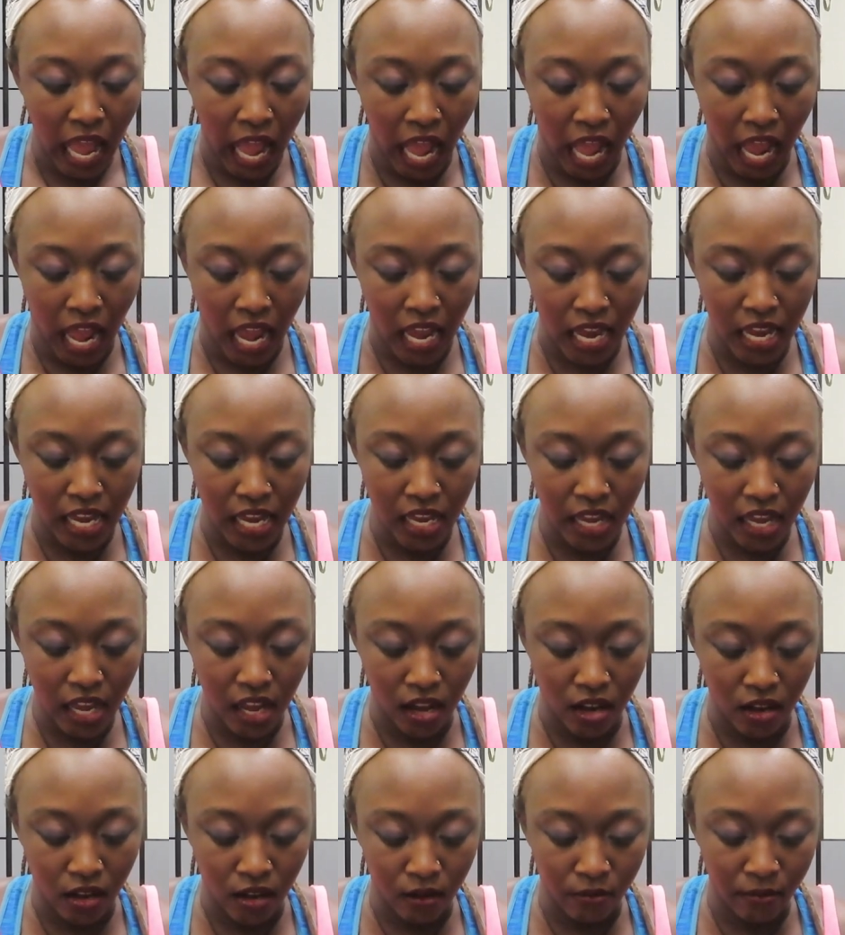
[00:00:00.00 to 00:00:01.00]
I
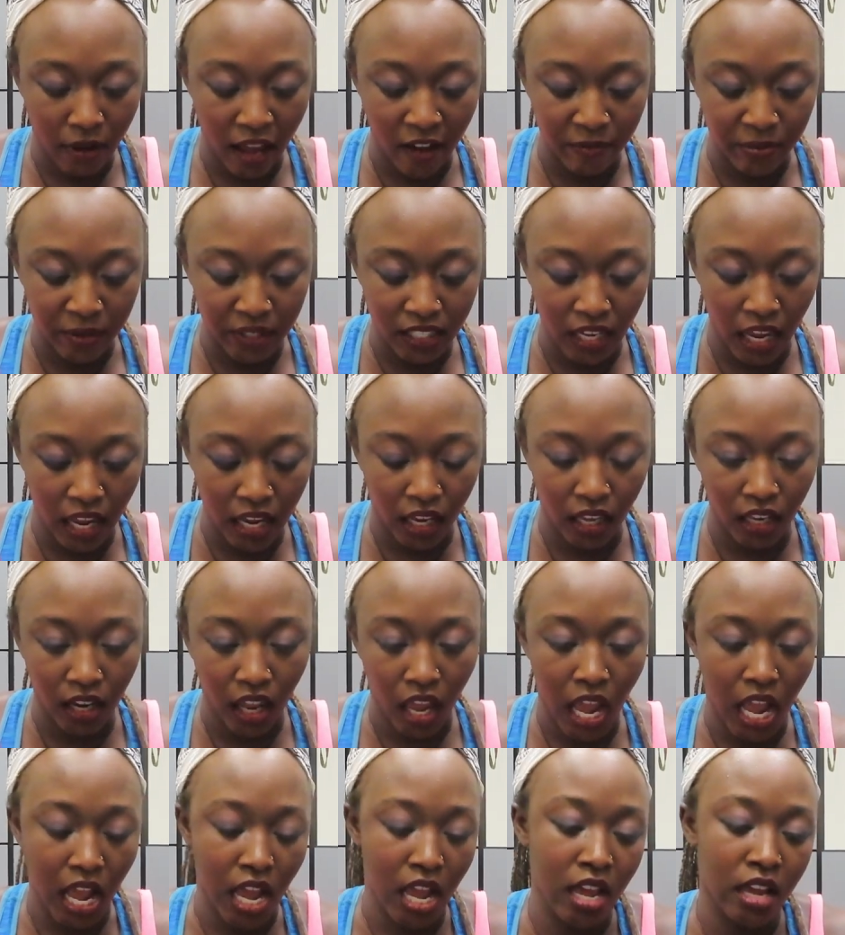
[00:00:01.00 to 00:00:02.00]
um, have been
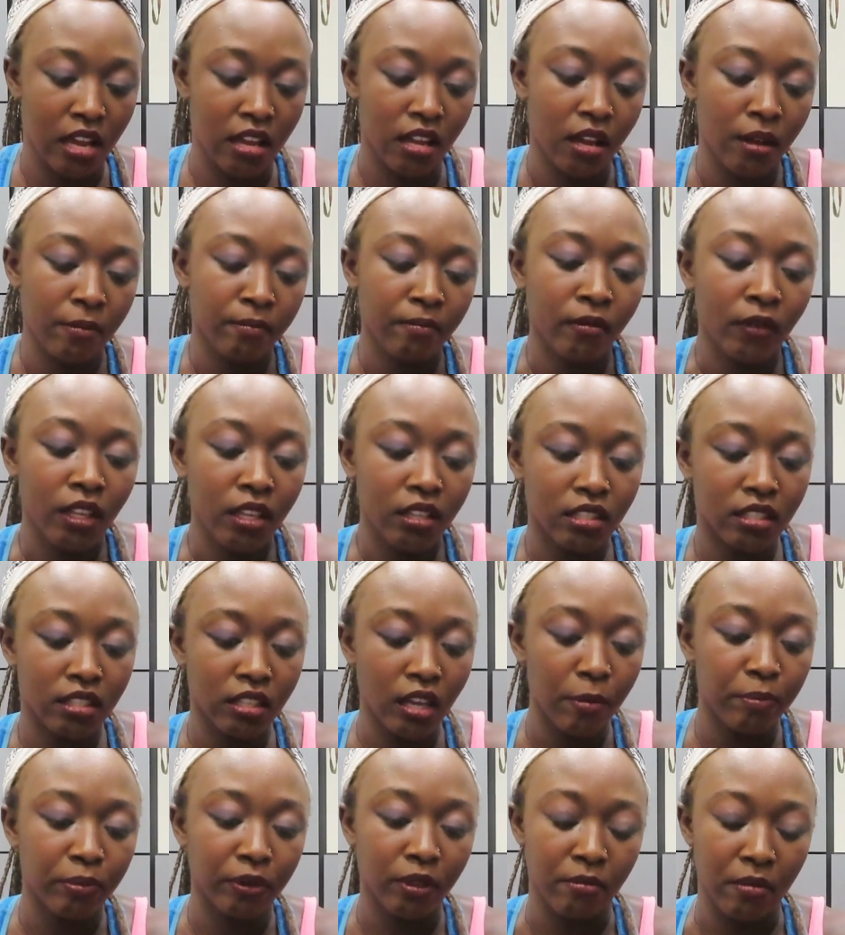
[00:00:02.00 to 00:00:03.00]
taking a
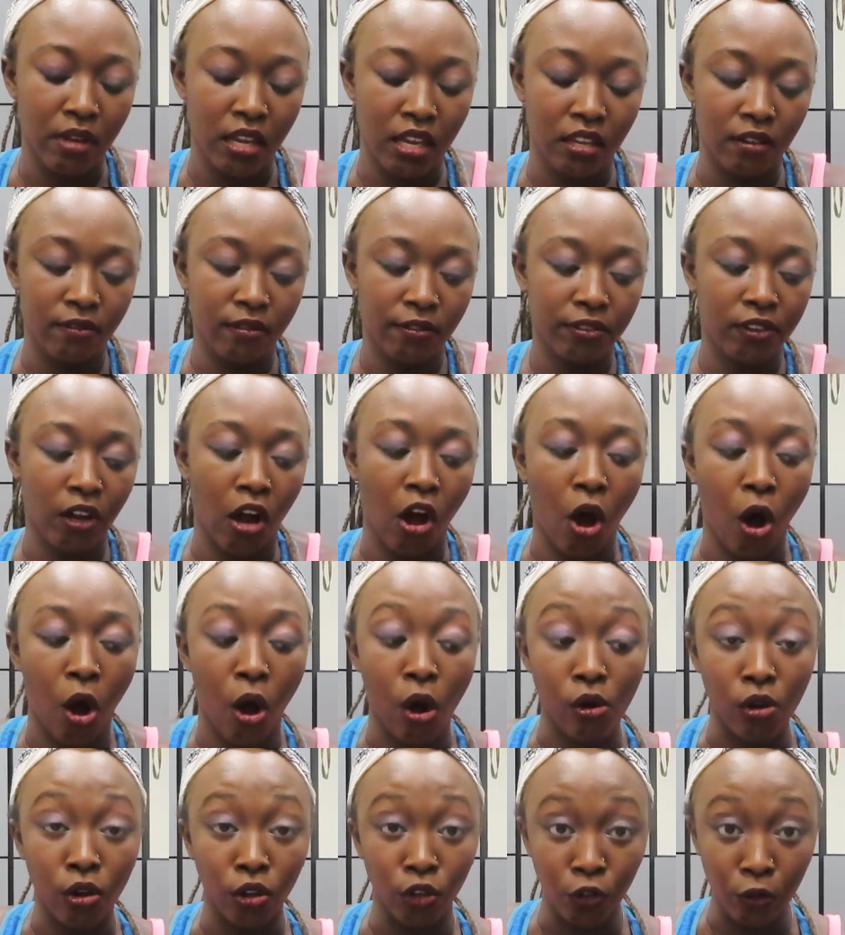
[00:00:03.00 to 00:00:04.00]
supplement
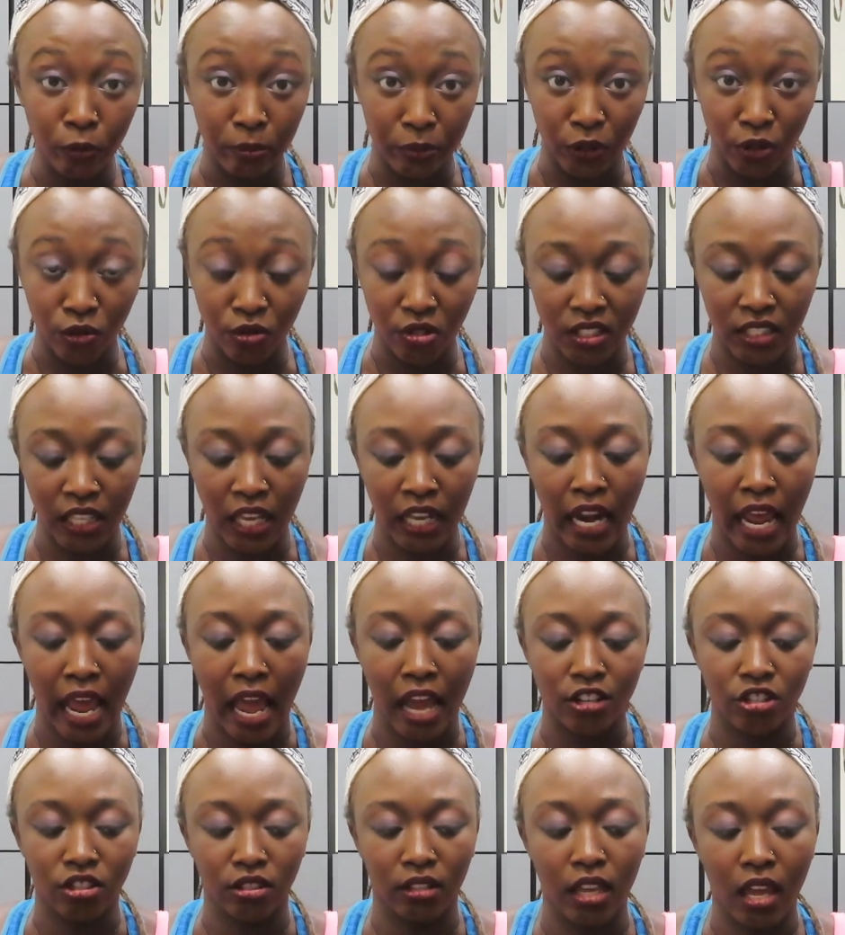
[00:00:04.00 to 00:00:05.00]
called Glute Boost that
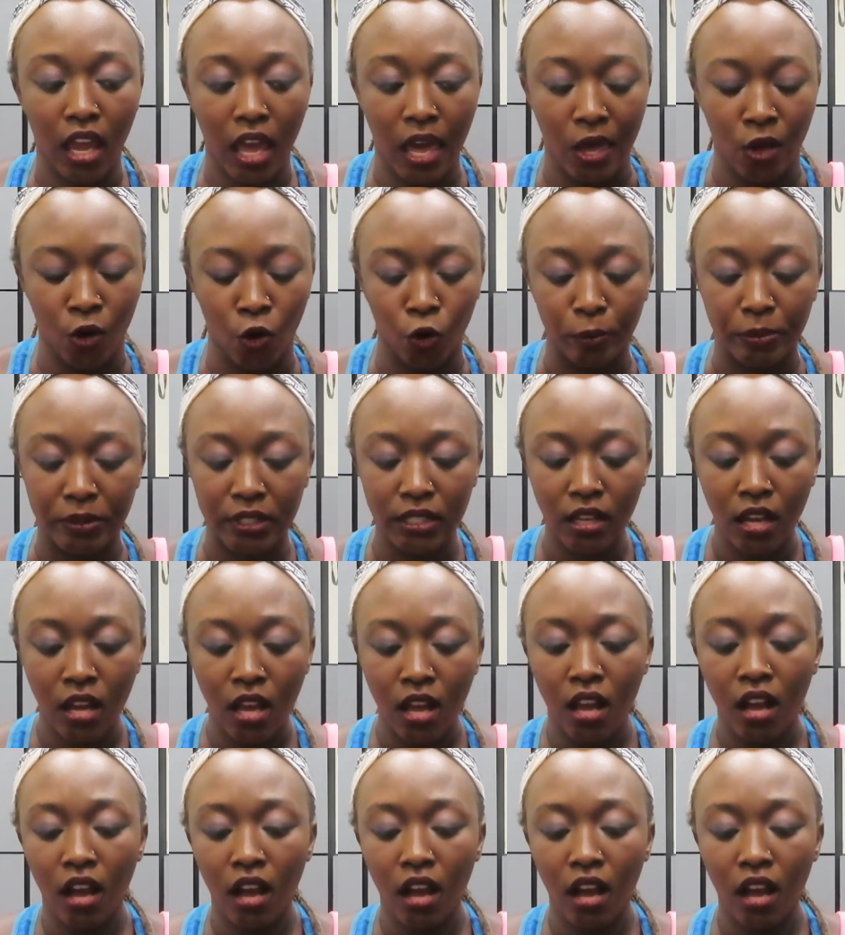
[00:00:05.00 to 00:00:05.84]
actually helps